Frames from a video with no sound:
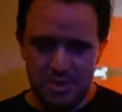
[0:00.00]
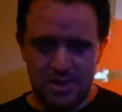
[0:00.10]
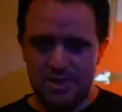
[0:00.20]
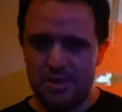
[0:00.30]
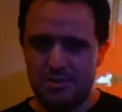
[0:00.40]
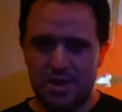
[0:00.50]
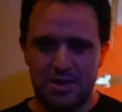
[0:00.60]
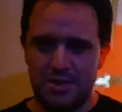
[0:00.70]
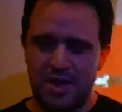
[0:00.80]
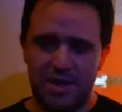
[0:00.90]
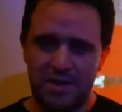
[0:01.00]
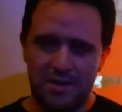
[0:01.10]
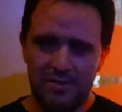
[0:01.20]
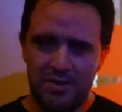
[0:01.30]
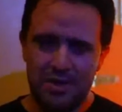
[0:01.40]
you ended up kind of liking
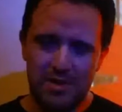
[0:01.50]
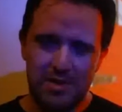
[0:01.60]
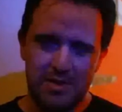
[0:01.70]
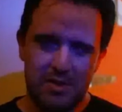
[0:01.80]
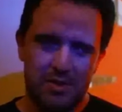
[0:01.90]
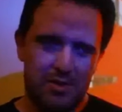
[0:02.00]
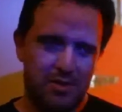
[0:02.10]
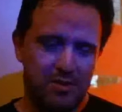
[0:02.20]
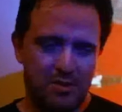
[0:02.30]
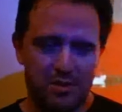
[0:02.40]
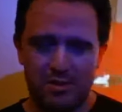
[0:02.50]
her because her